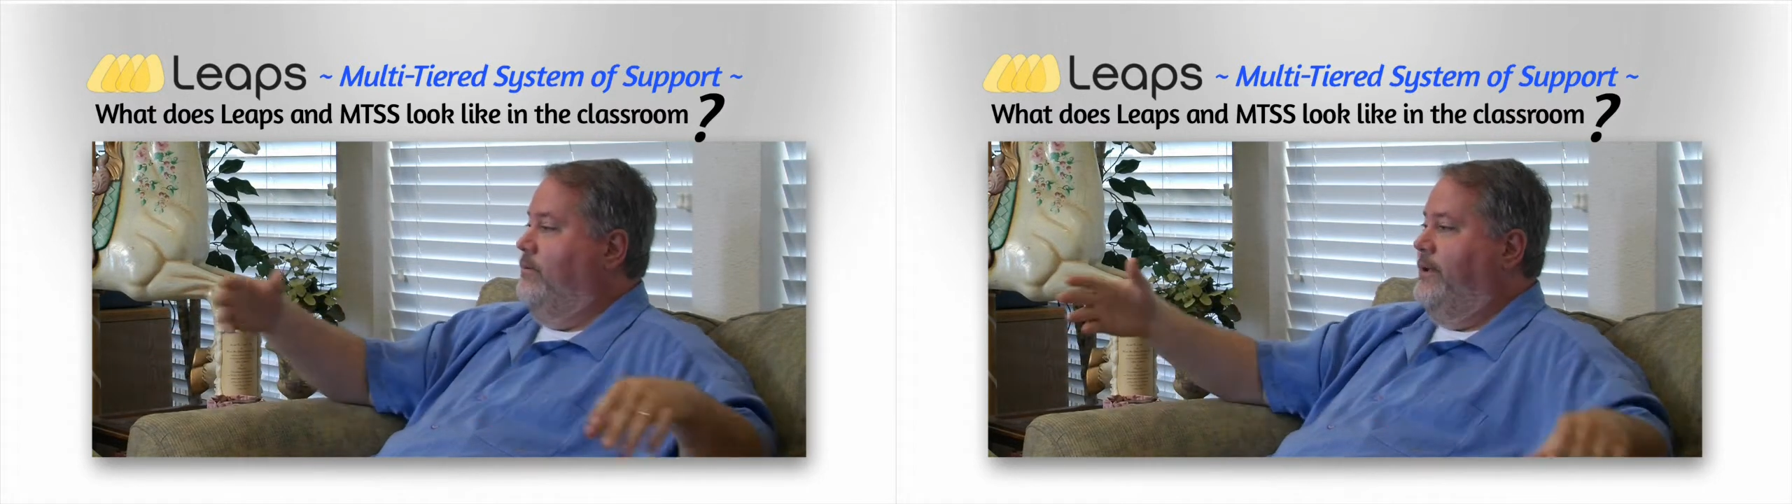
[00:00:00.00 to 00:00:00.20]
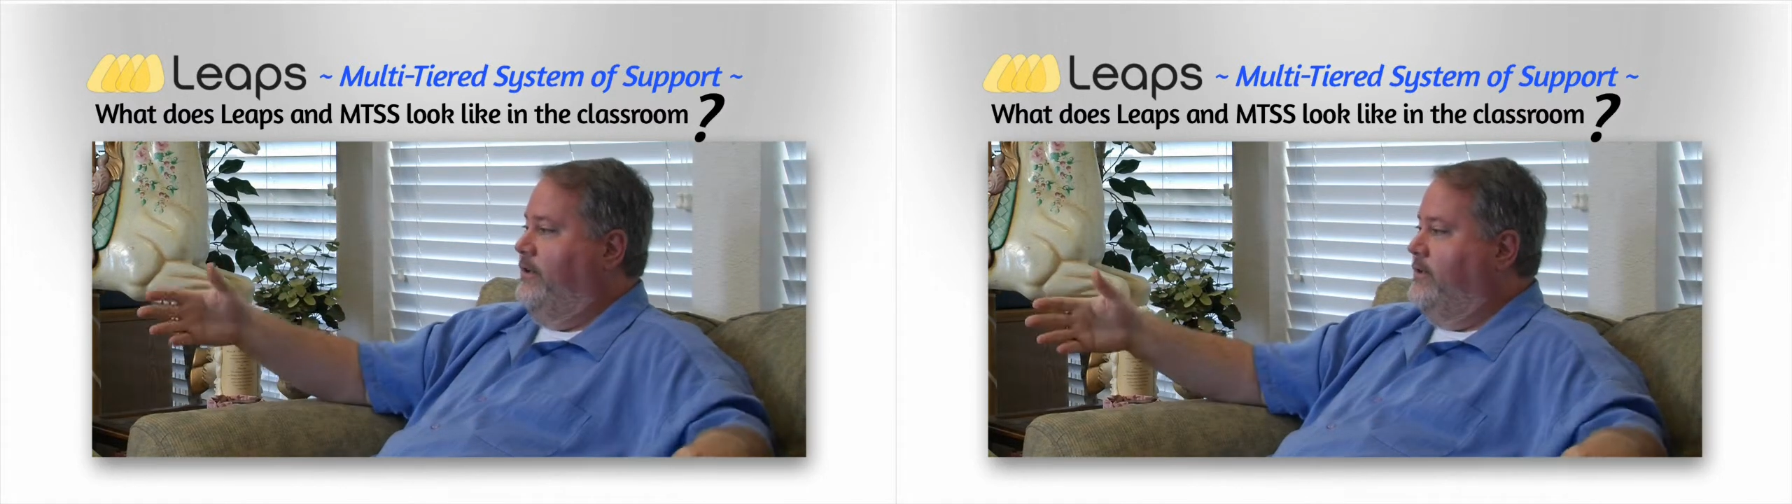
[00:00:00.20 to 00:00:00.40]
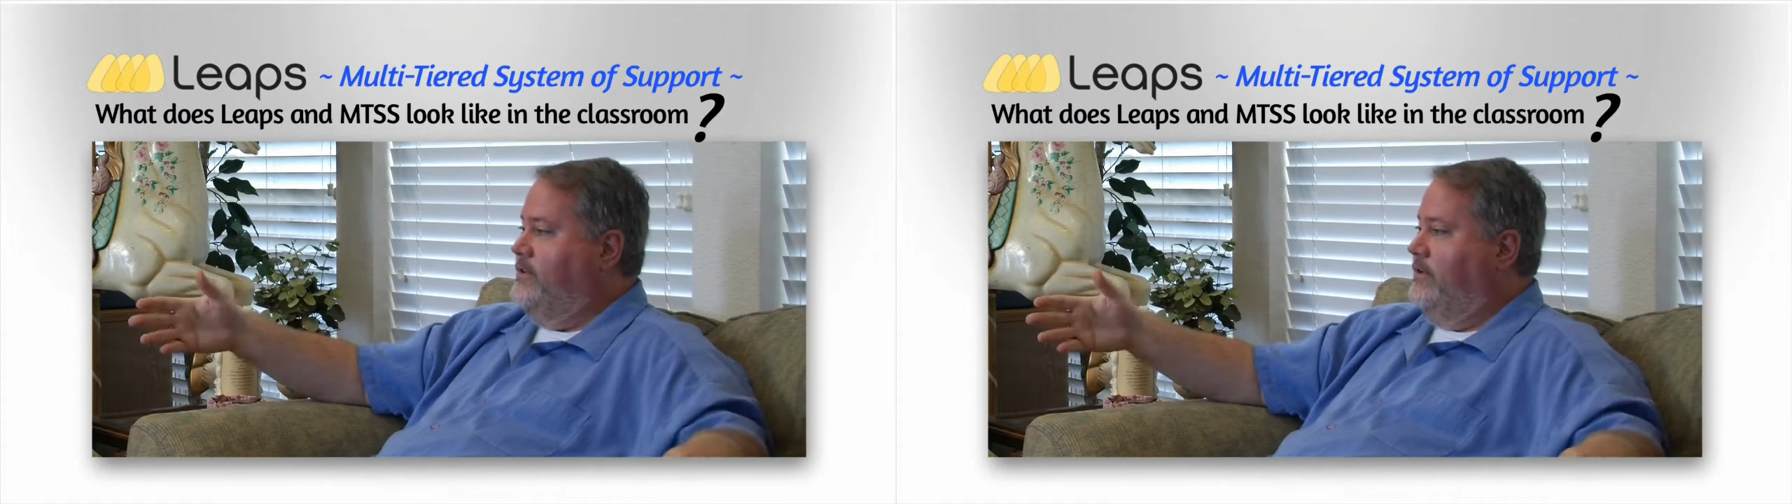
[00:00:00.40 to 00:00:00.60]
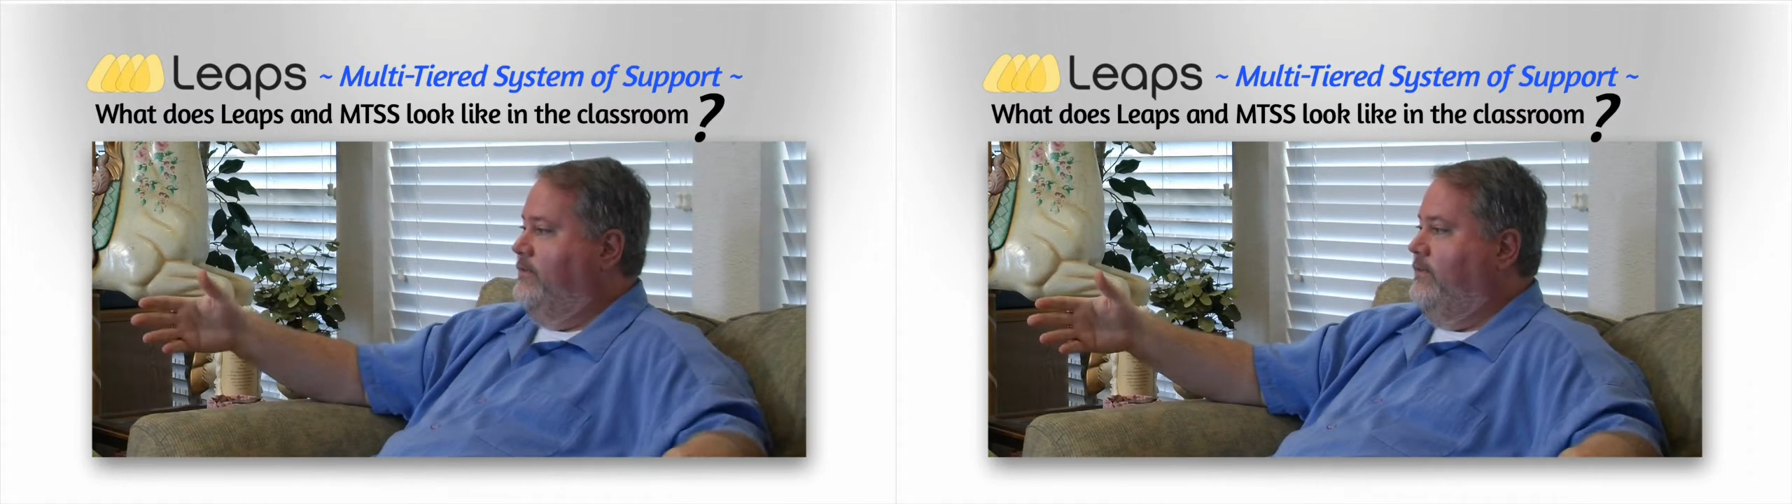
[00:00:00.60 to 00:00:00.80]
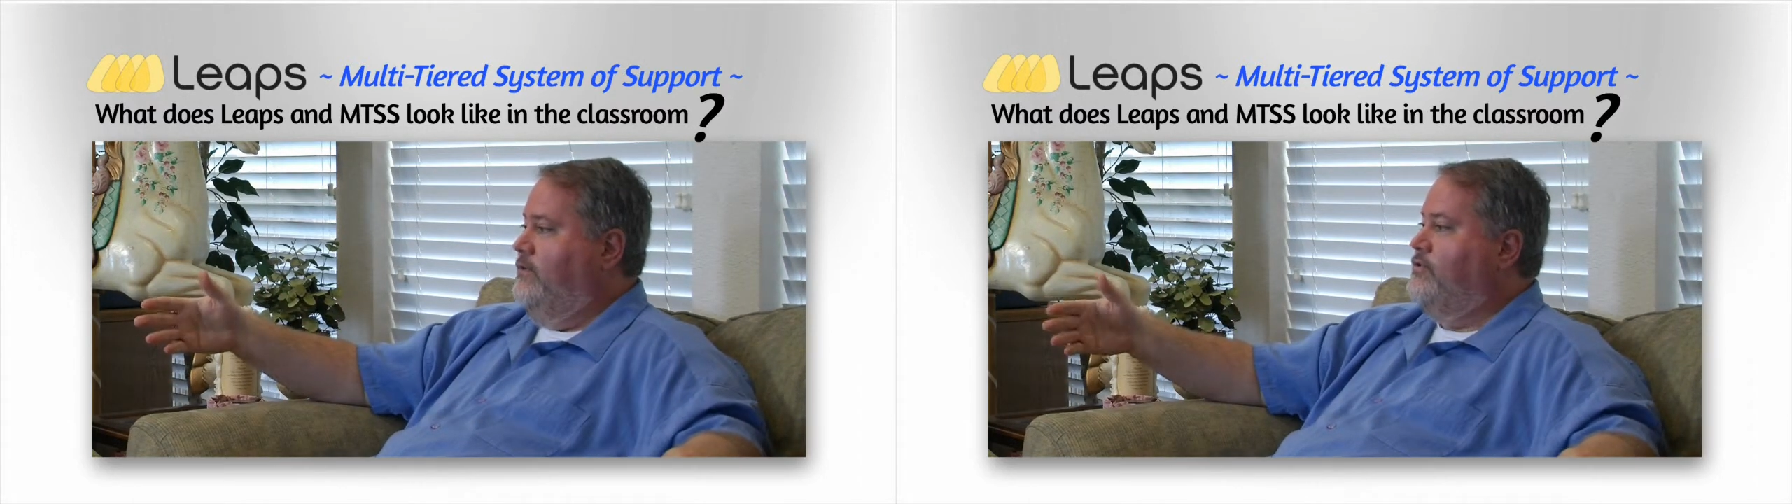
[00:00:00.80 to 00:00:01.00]
whether it's in
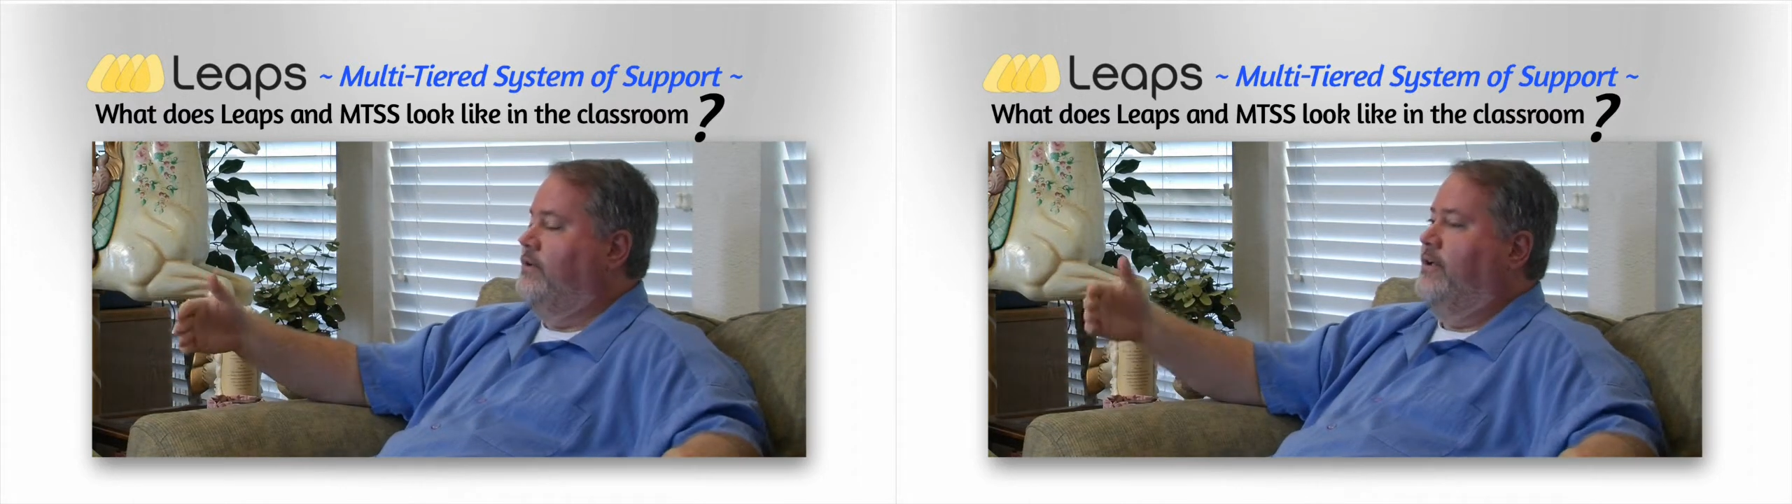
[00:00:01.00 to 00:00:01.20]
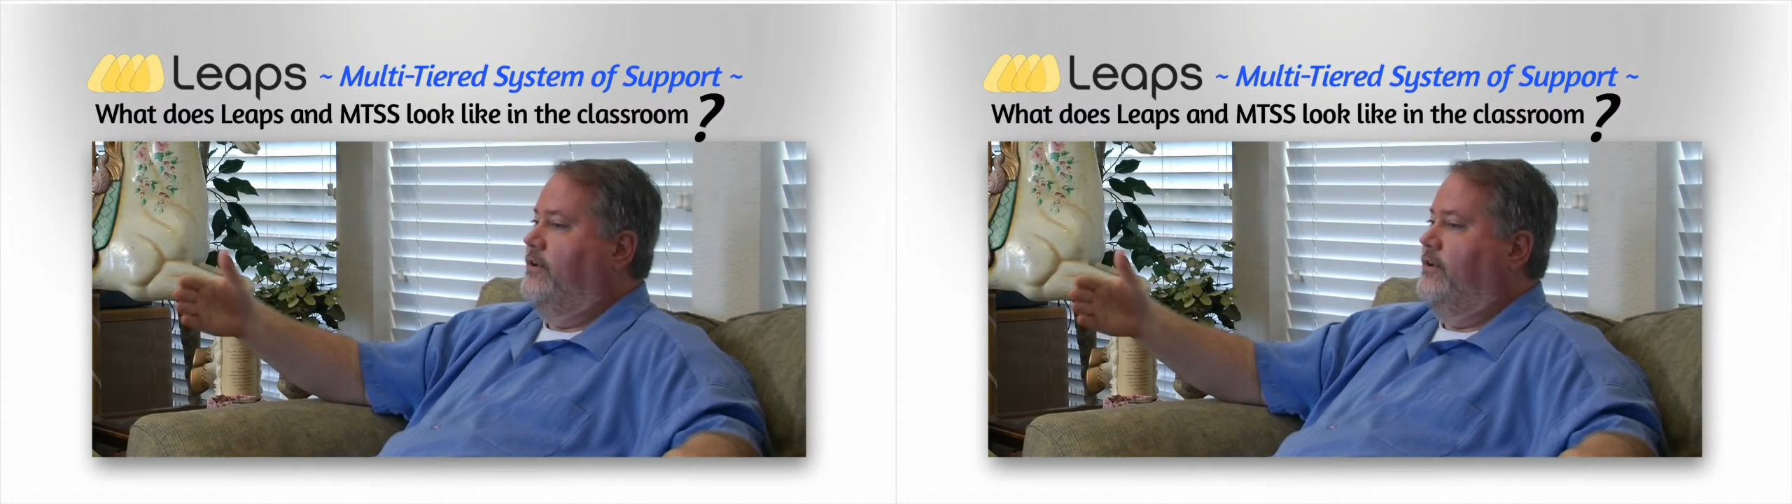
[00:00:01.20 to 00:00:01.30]
the future.